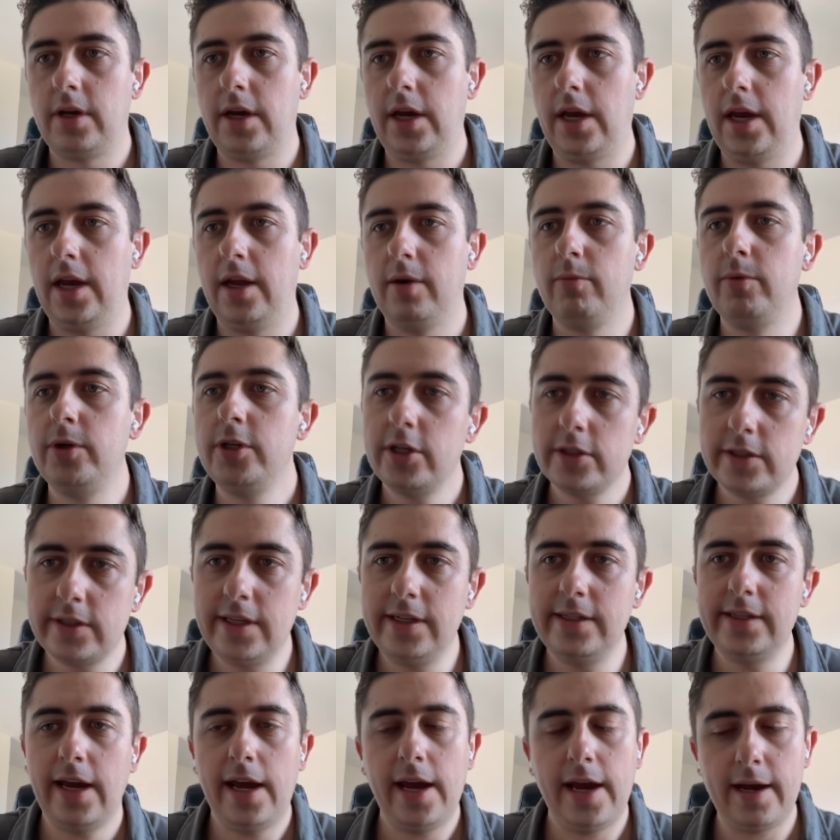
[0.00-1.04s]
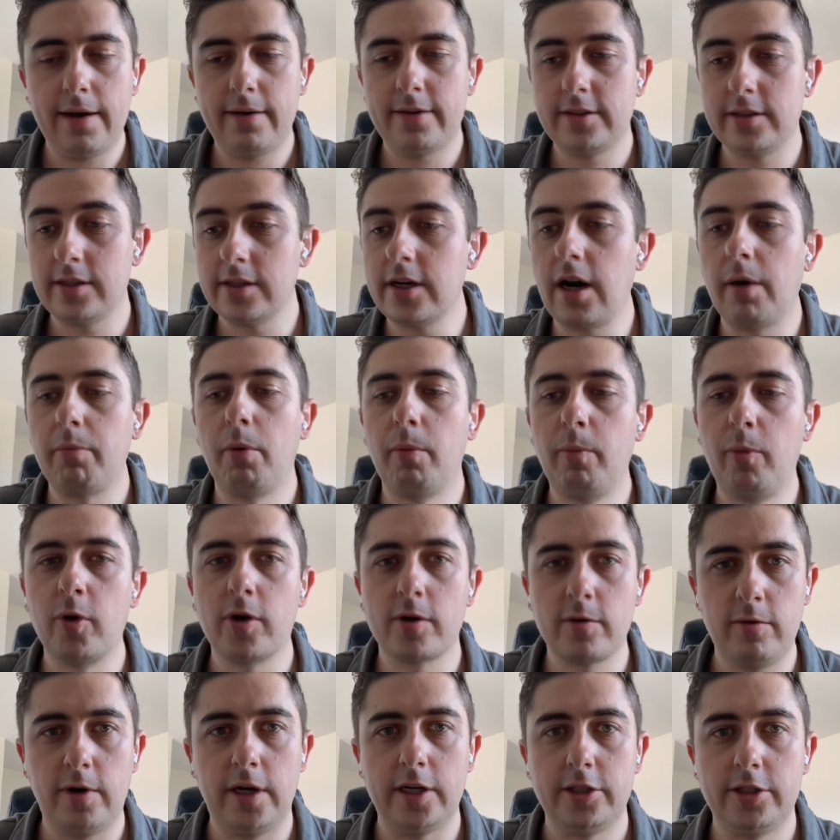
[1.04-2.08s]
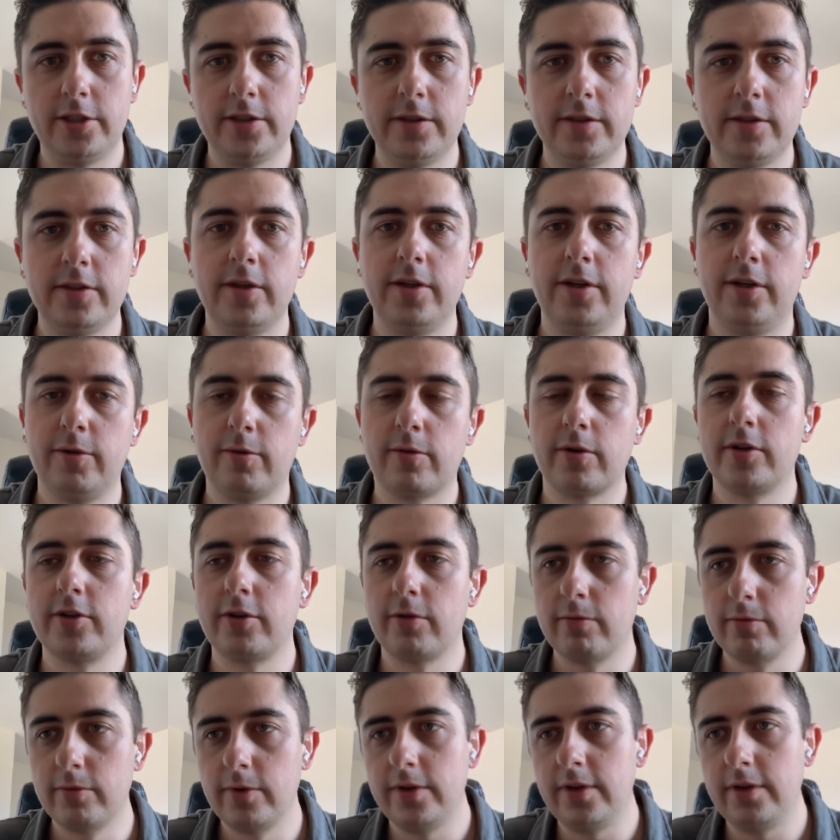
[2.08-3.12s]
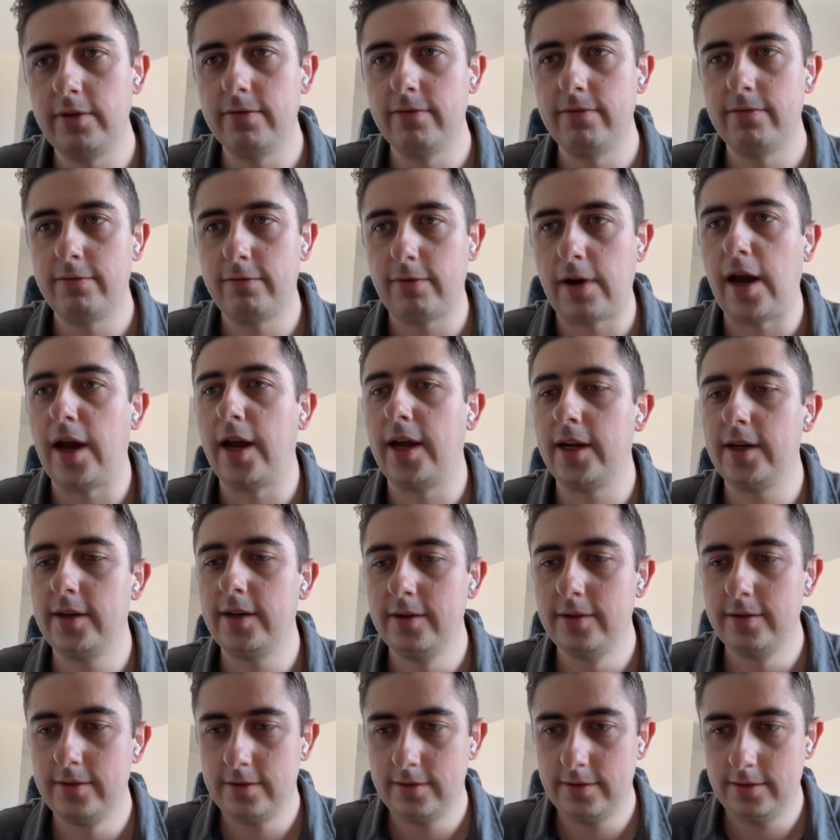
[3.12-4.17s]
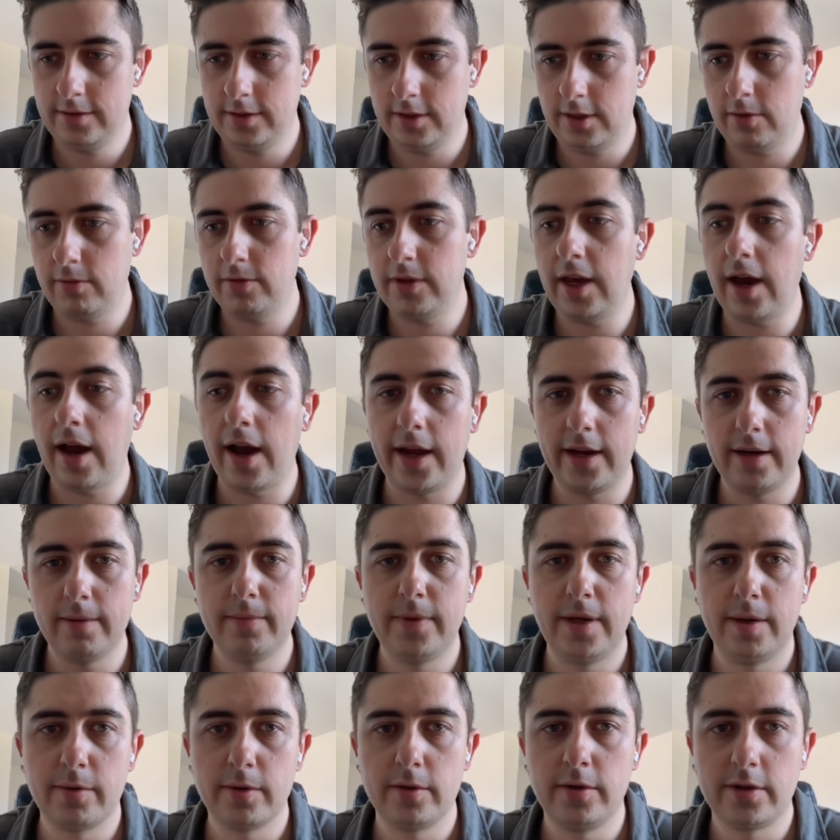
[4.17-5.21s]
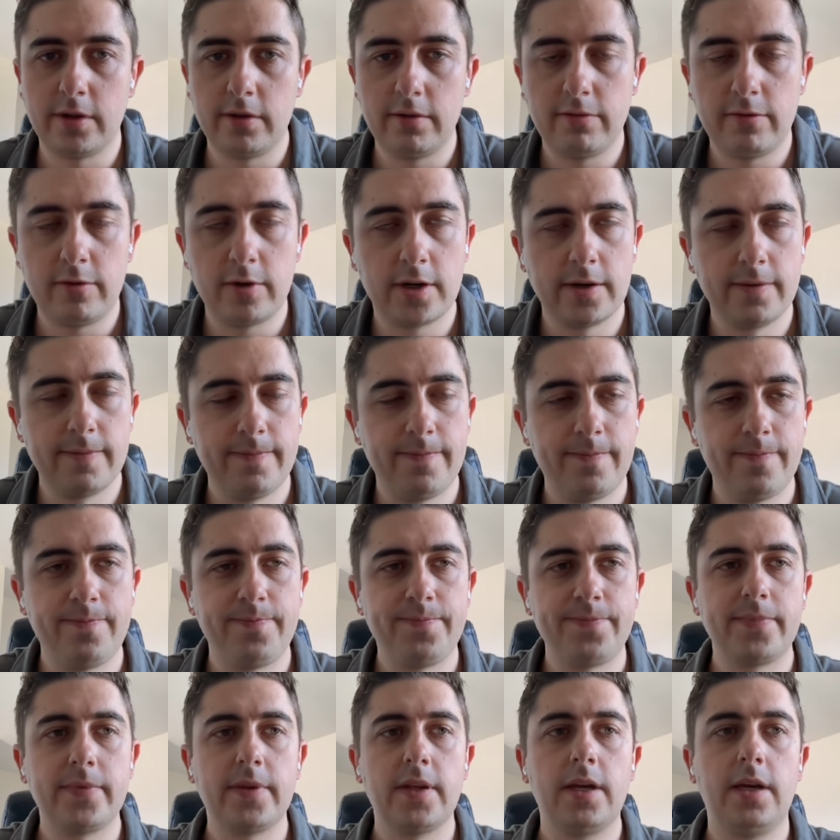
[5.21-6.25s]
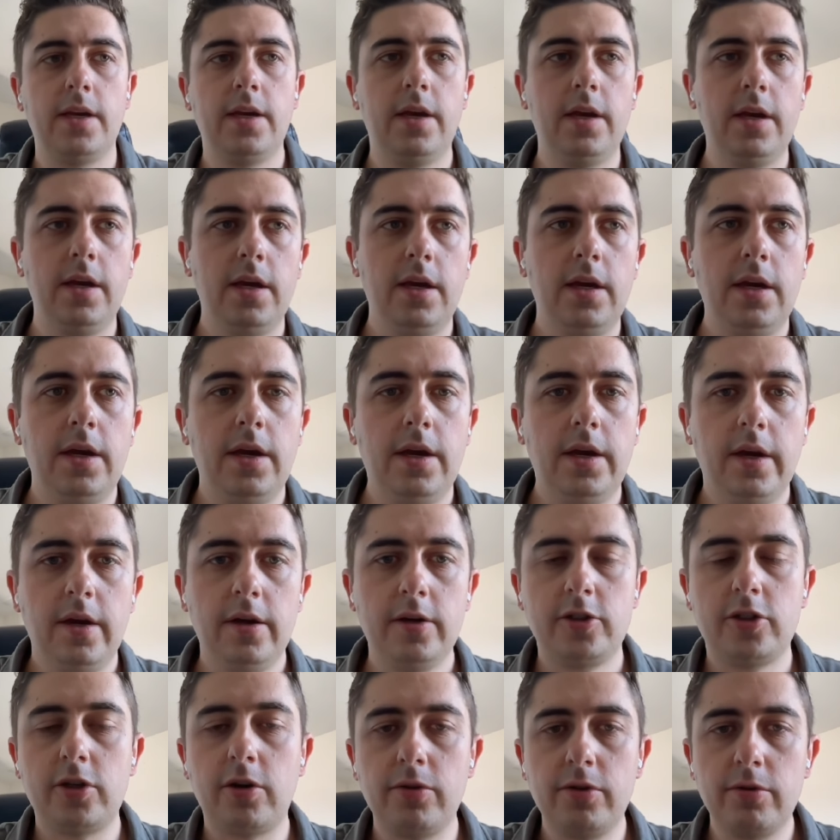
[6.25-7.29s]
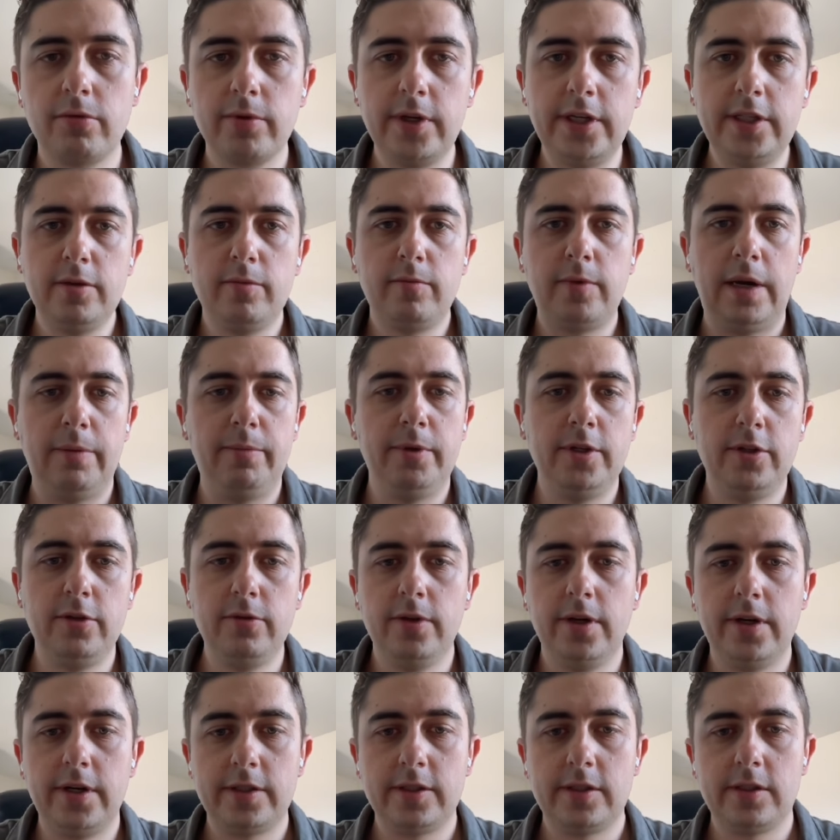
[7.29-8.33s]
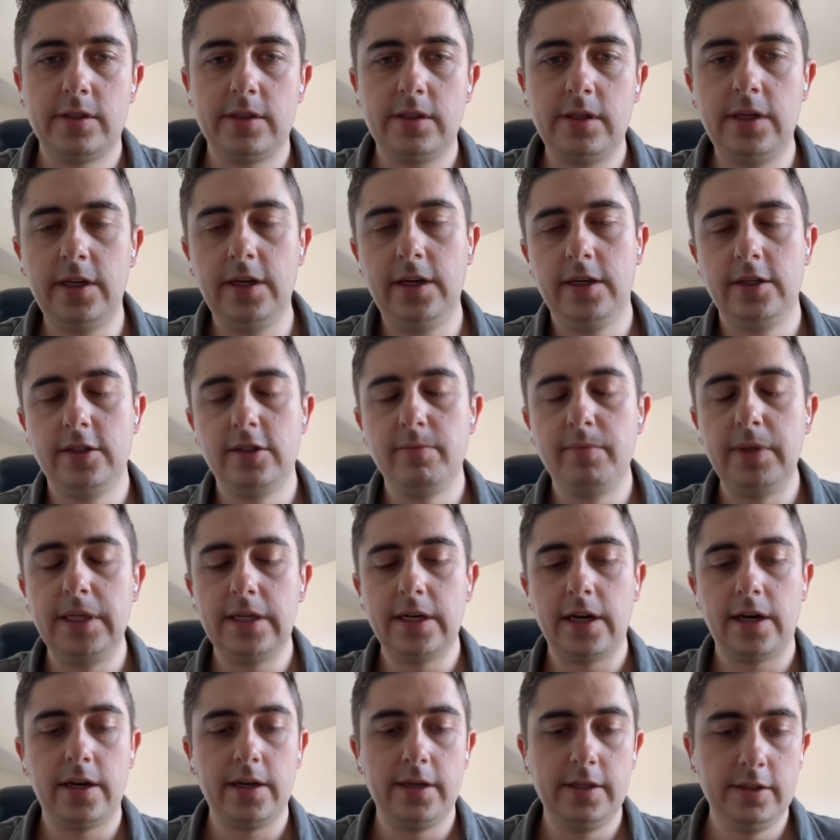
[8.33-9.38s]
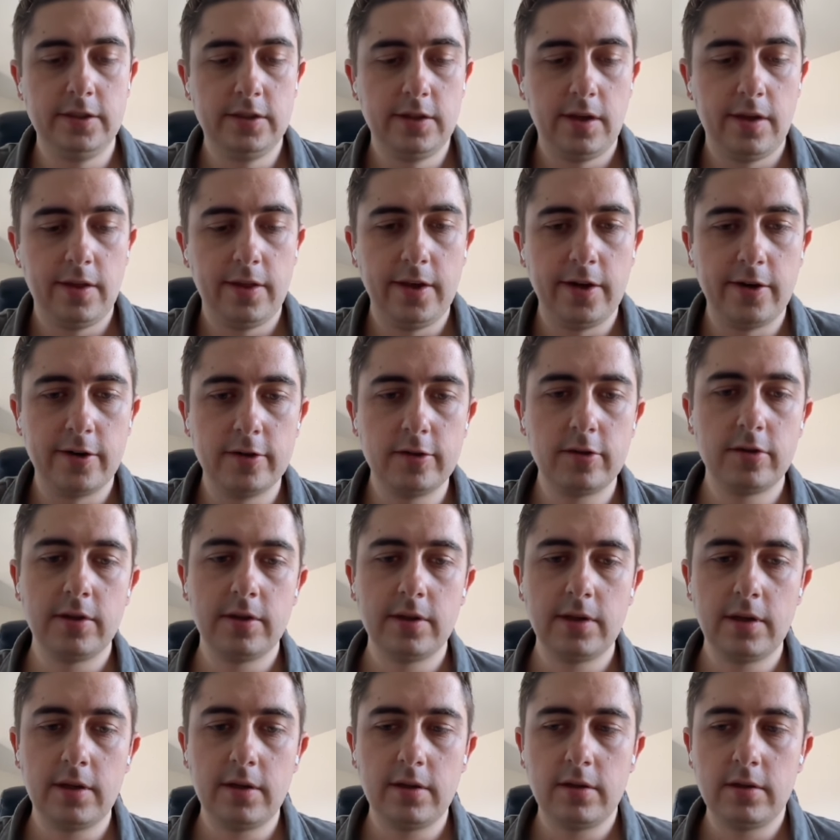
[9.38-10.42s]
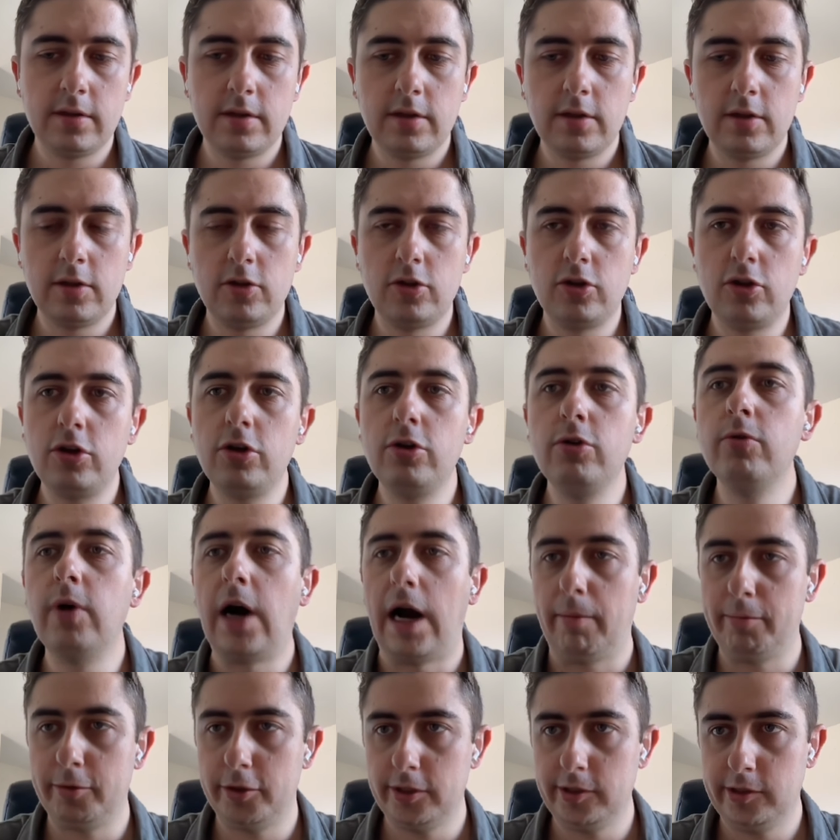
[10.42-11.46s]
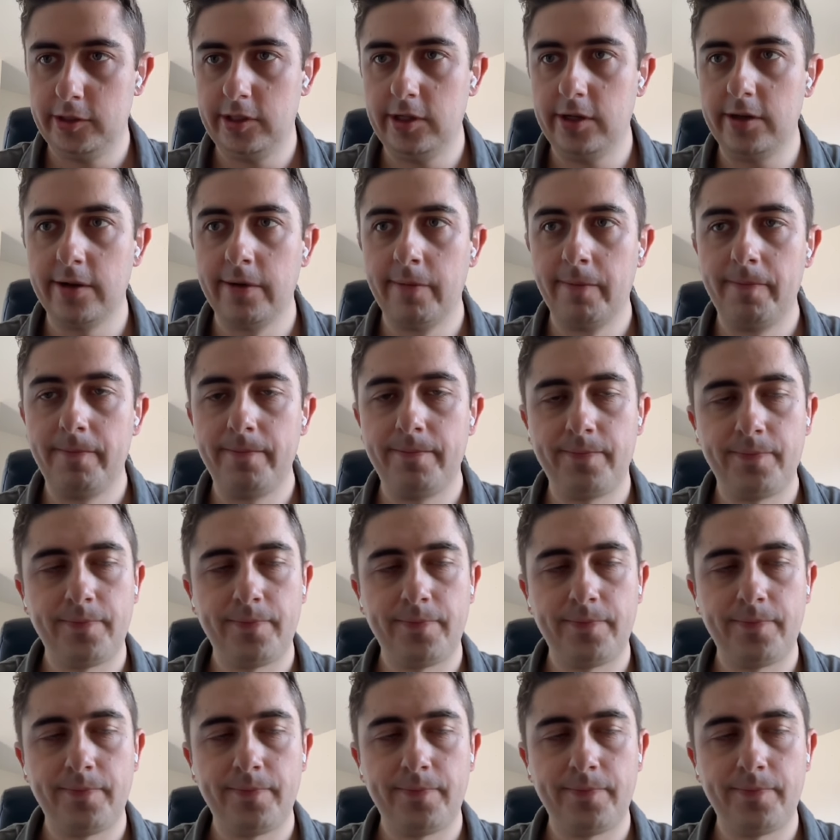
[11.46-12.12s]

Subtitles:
And we just need to ask a couple more questions in order to really find, the item that we're looking for. So the reason why we do this is because there's two options here.